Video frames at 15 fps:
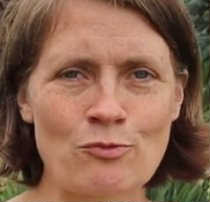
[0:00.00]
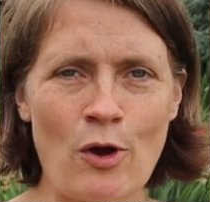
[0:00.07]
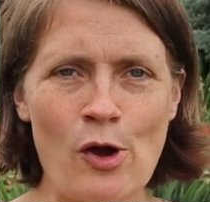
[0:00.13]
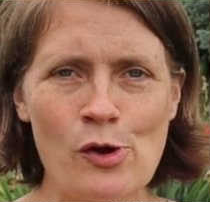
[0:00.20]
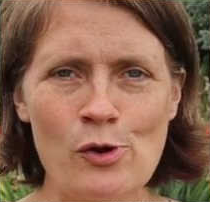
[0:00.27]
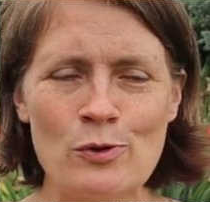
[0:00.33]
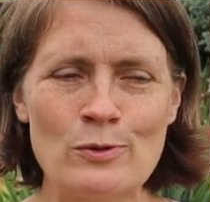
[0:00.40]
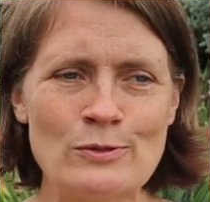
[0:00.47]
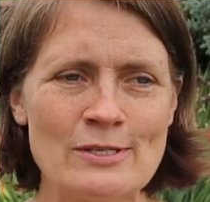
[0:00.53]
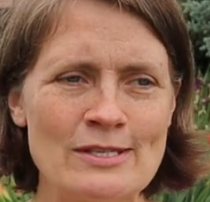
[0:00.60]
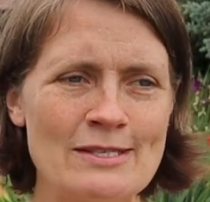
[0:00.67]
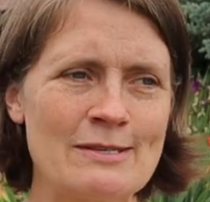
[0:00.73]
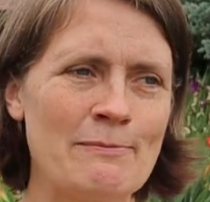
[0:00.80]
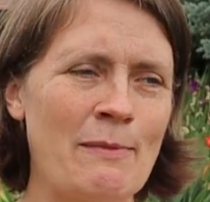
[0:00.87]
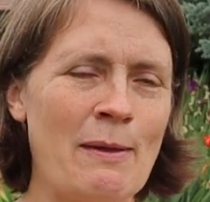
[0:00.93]

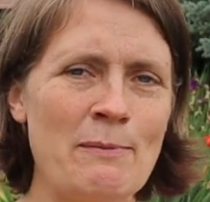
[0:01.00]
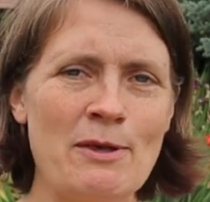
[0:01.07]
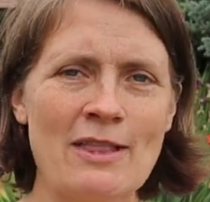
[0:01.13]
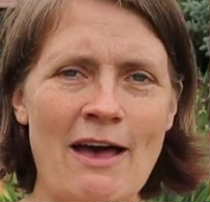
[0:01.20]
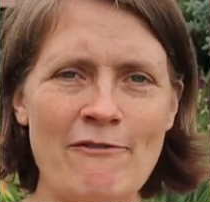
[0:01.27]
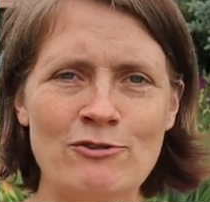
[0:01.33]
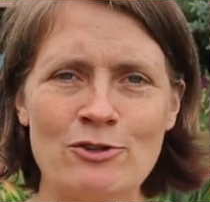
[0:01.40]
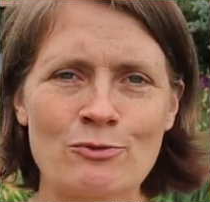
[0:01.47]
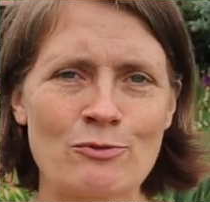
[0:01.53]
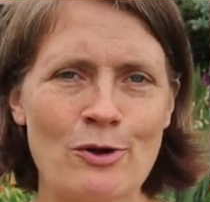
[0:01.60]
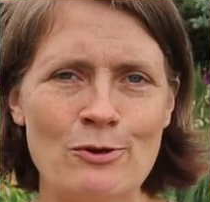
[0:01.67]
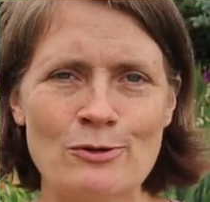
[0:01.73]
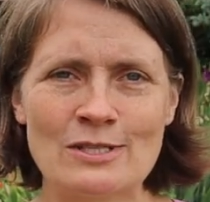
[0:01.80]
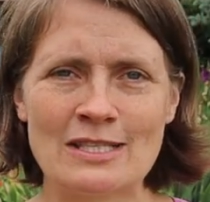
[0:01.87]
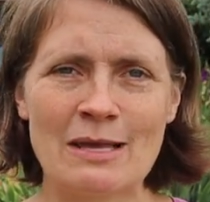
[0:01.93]
rose, maybe lavender
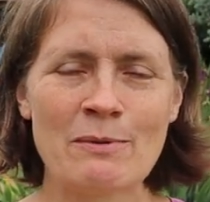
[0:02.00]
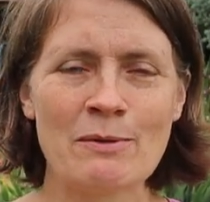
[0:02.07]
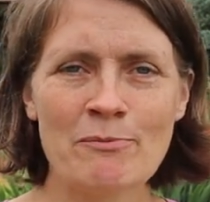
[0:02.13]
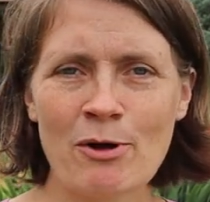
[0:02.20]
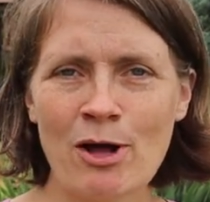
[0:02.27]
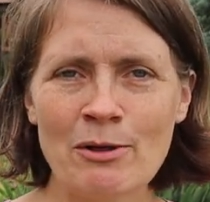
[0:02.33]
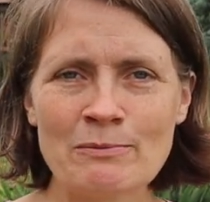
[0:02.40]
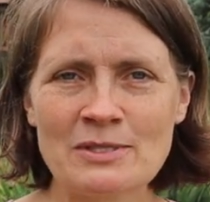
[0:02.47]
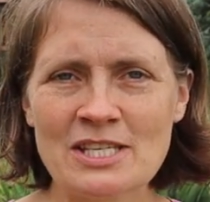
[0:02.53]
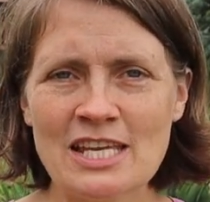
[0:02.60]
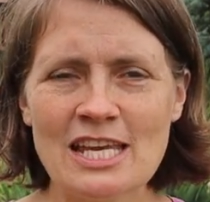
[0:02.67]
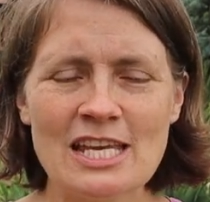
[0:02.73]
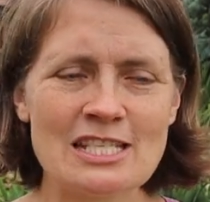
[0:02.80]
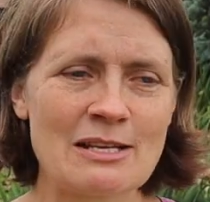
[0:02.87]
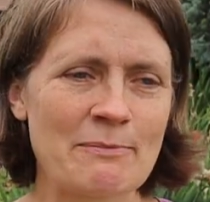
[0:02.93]
rose lemon balm
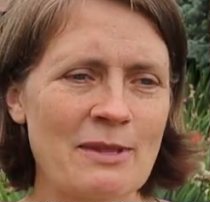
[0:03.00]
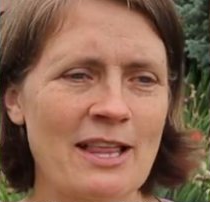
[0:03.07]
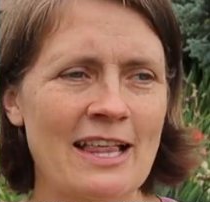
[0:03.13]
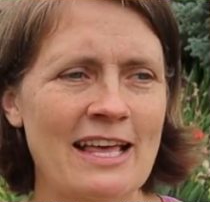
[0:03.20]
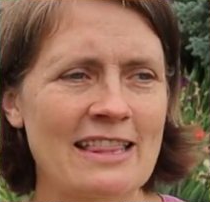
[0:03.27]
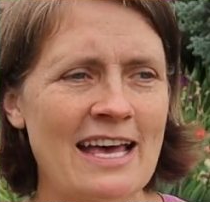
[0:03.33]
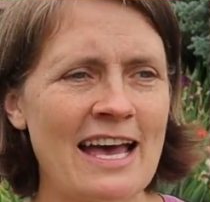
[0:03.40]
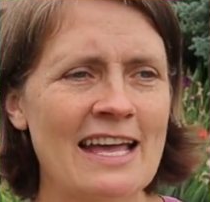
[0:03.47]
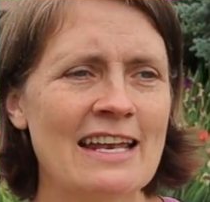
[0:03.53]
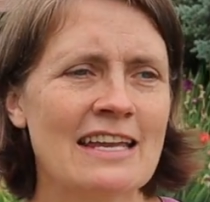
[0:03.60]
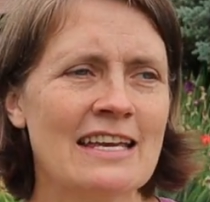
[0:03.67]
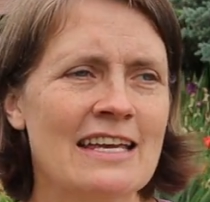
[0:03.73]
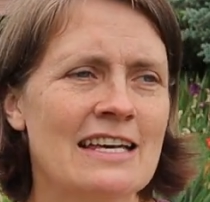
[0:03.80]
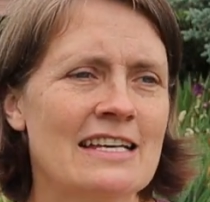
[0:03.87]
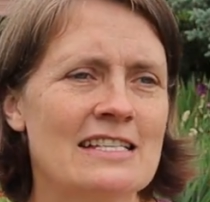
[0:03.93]
tea, something like that.
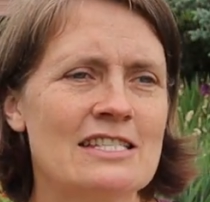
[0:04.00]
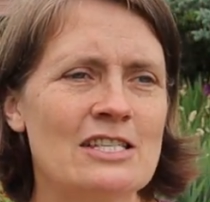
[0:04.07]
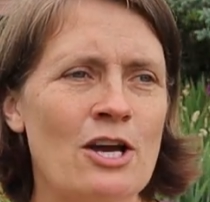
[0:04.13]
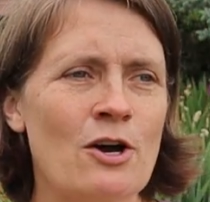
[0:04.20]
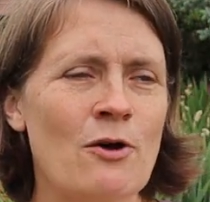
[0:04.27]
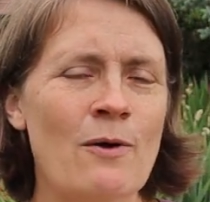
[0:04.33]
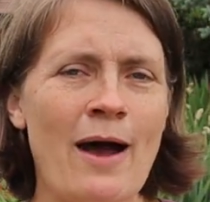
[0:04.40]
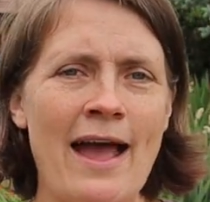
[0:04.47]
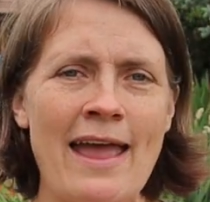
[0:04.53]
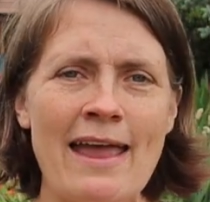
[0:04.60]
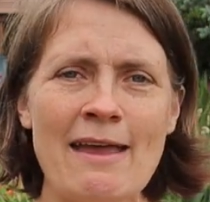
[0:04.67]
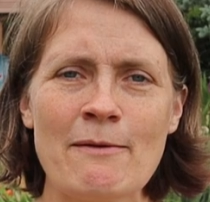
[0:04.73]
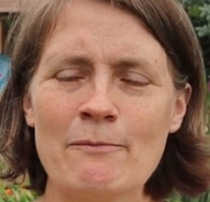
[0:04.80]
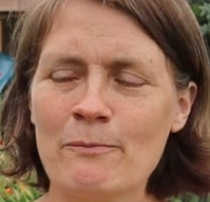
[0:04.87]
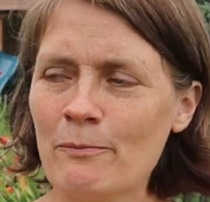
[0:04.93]
So
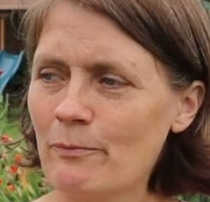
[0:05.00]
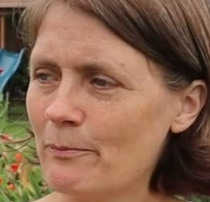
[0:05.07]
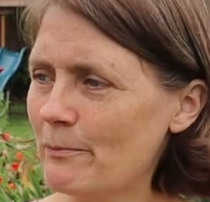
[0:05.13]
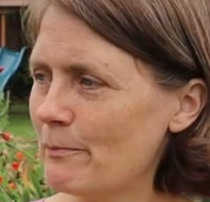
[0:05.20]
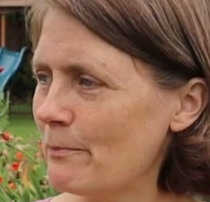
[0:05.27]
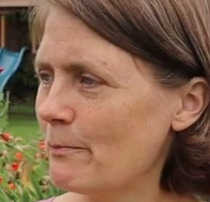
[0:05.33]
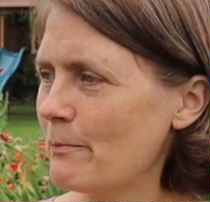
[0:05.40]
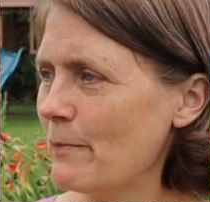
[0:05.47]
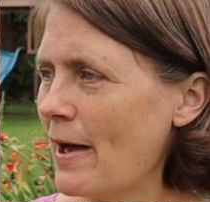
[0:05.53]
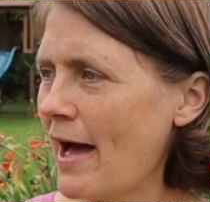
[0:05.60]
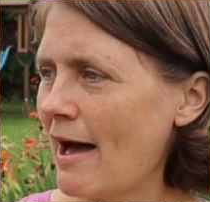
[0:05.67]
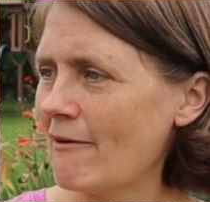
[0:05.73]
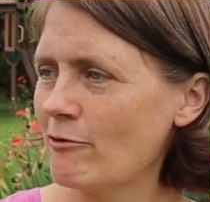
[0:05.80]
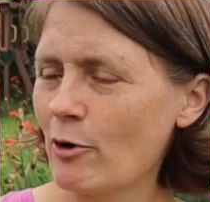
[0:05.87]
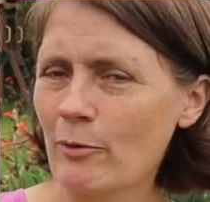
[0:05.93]
I
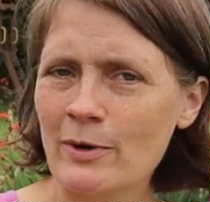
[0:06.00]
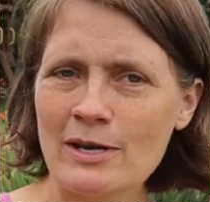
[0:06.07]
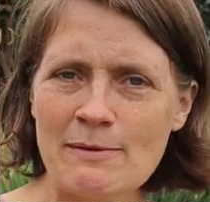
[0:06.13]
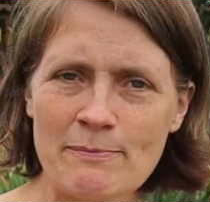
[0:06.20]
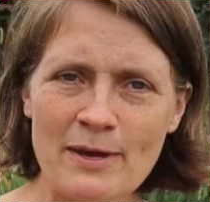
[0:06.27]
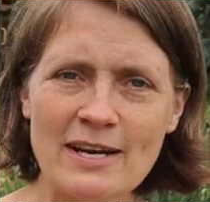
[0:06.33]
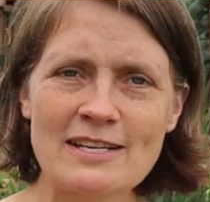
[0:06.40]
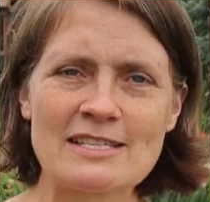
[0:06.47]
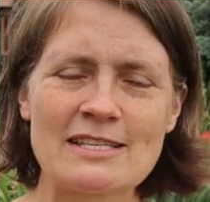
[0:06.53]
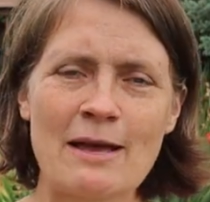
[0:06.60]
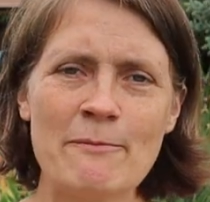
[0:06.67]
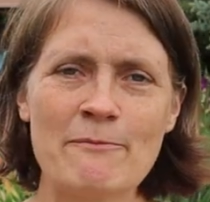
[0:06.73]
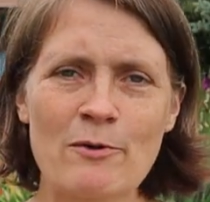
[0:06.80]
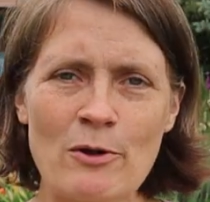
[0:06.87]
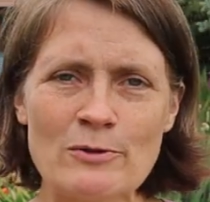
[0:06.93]
have already picked
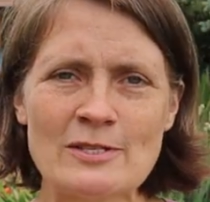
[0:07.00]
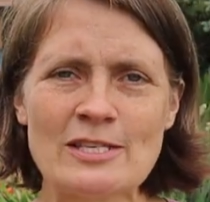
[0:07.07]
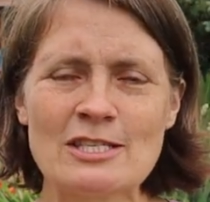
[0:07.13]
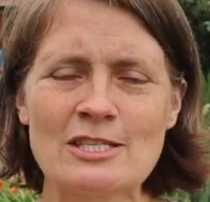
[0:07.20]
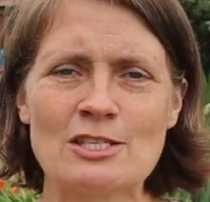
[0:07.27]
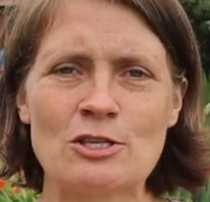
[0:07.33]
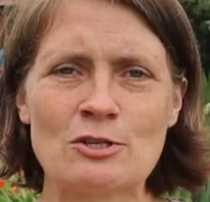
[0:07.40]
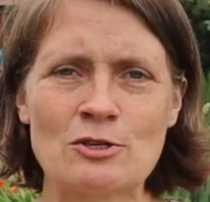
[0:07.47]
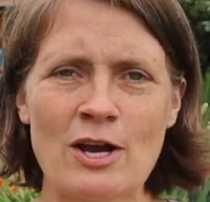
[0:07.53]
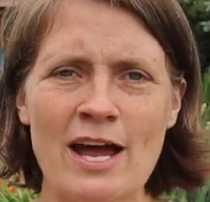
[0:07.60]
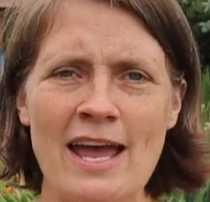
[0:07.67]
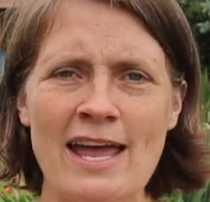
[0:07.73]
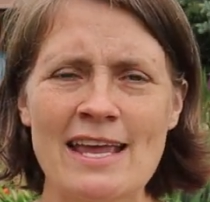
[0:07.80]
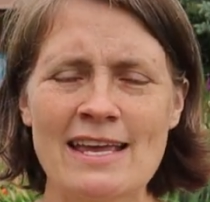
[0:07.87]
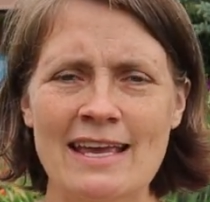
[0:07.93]
some roses to
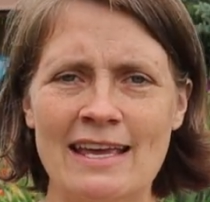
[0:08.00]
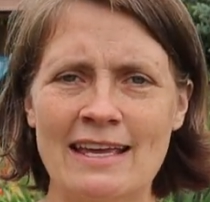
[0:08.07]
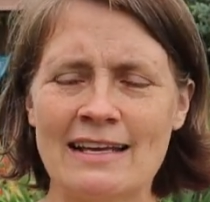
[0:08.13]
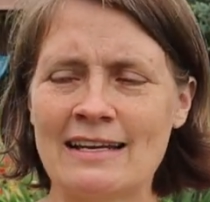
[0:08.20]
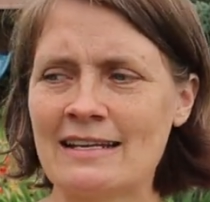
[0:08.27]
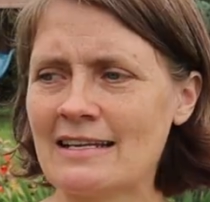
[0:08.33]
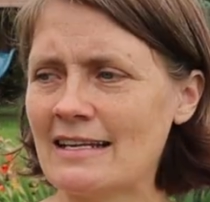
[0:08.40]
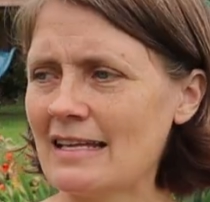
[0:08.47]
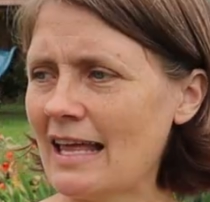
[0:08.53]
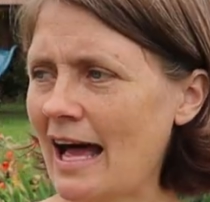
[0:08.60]
dry, and